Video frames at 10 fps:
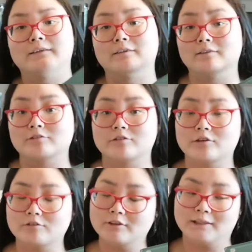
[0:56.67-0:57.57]
that there are
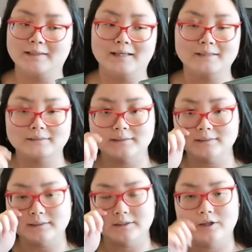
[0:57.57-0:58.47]
3
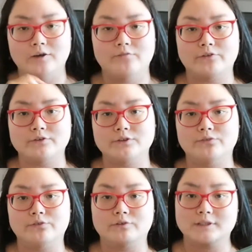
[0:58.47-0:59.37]
indexes, first
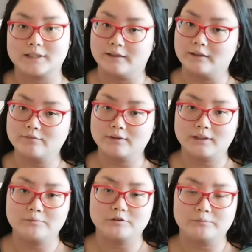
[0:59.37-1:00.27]
for the scientific
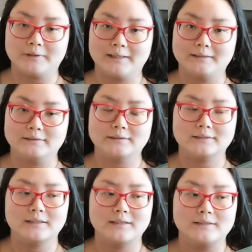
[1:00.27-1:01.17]
names of plants,
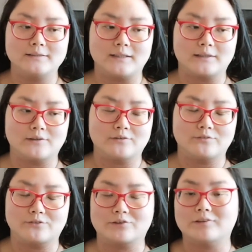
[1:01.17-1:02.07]
second
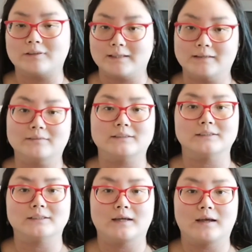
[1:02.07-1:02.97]
for the
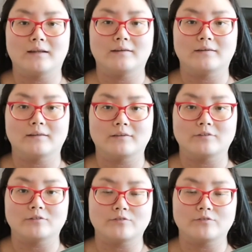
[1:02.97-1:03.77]
English, and third